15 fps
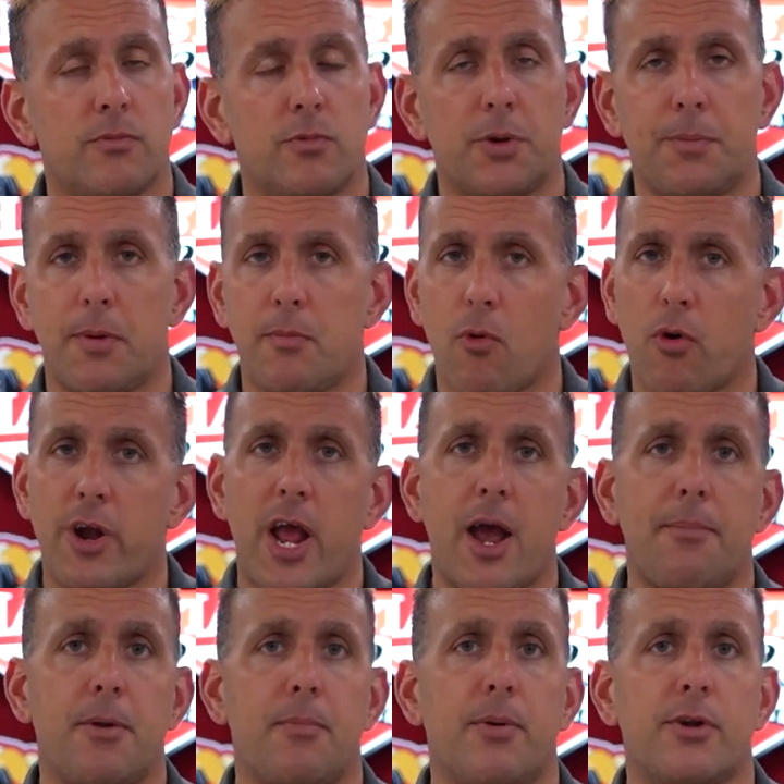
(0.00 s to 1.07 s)
We'd be more than
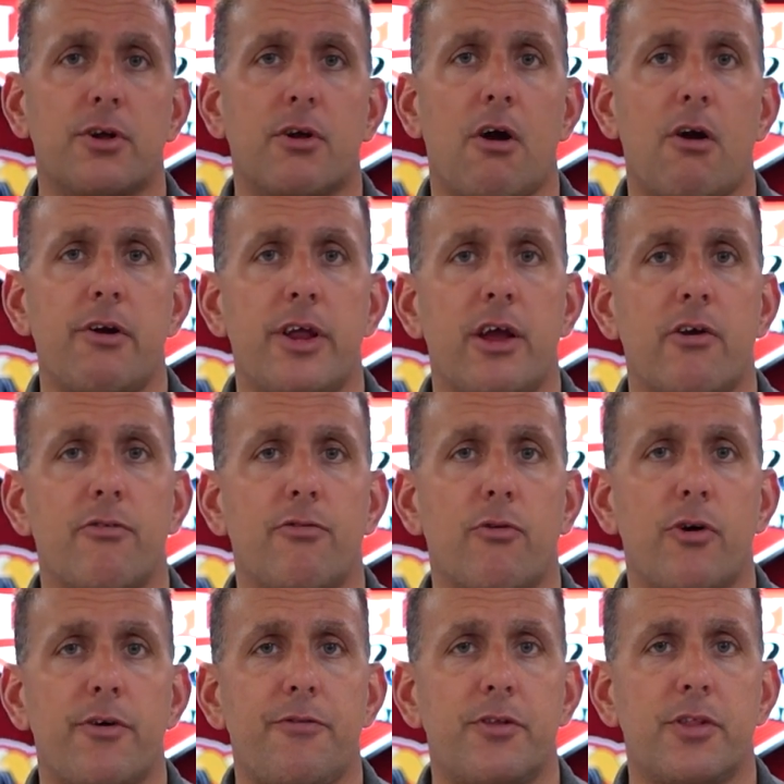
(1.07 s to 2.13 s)
happy to put the car in air
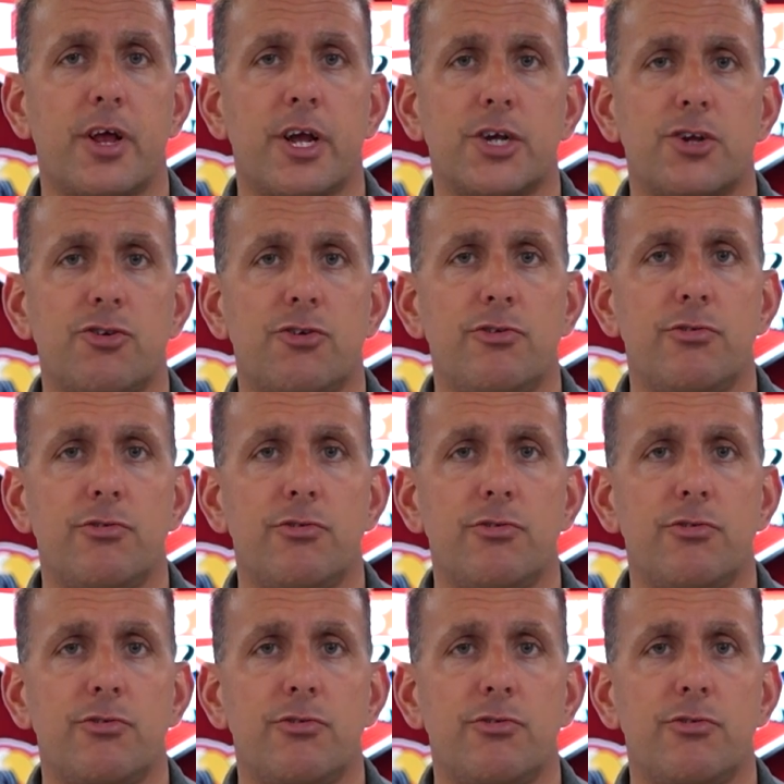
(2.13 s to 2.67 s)
for you if you'd like us to.